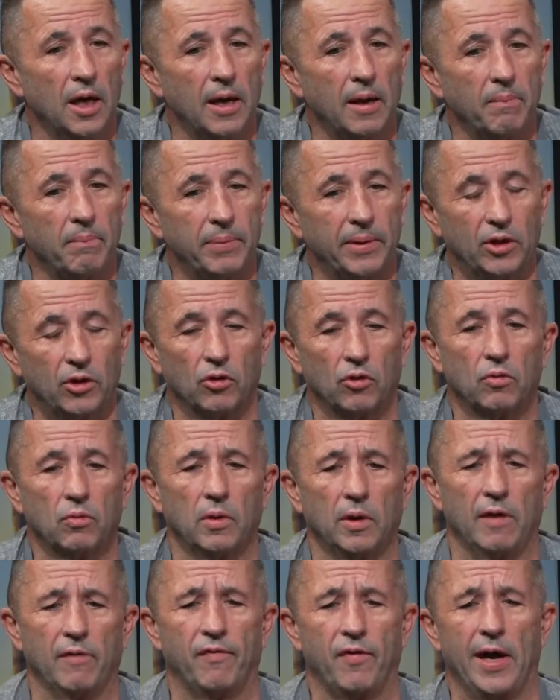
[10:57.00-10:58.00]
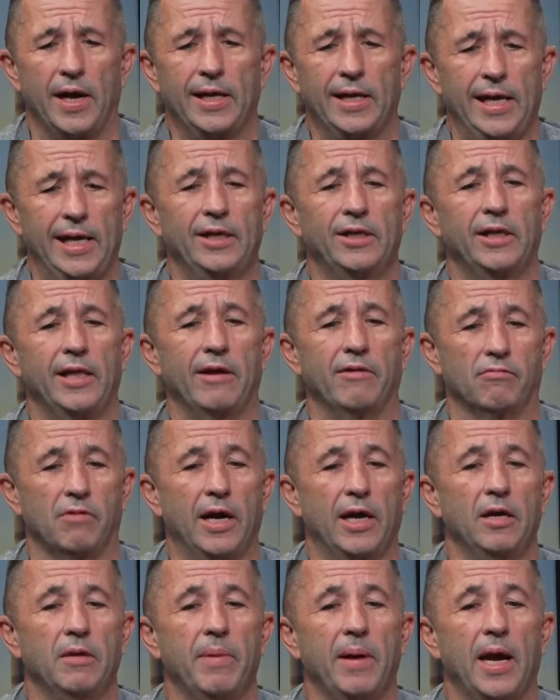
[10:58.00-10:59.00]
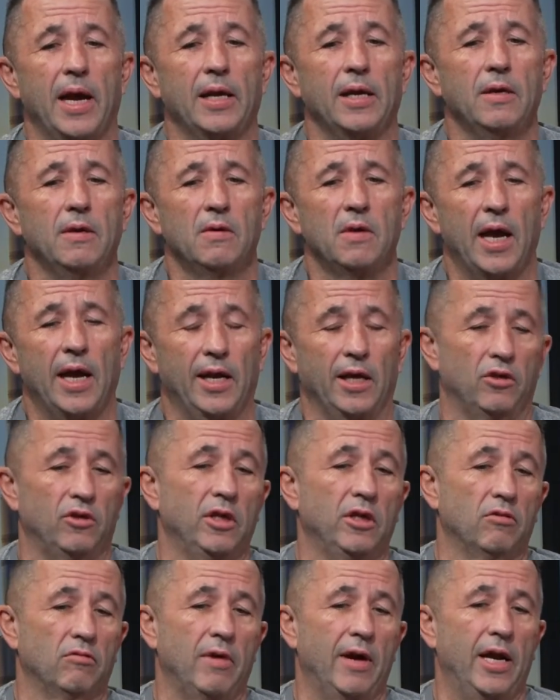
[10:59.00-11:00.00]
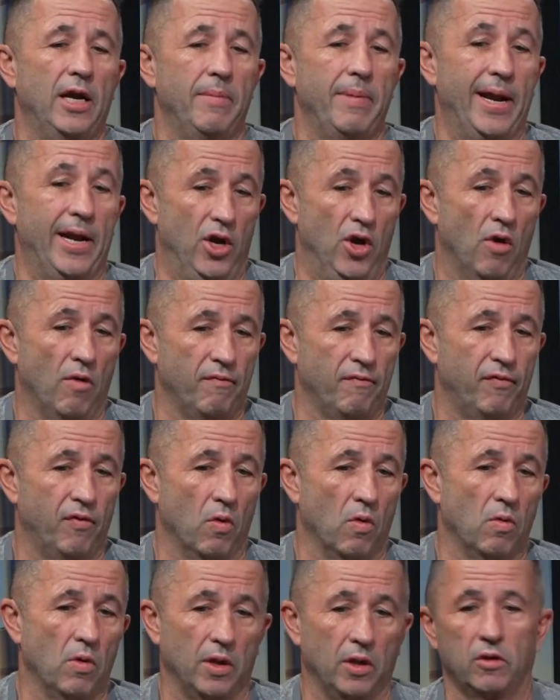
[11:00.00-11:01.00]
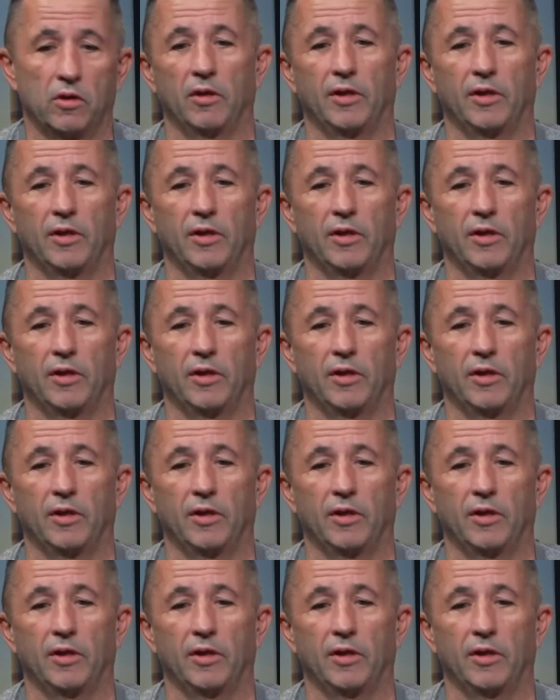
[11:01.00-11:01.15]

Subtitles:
Because if I enter that roundabout and I see the roundabout not full, and so the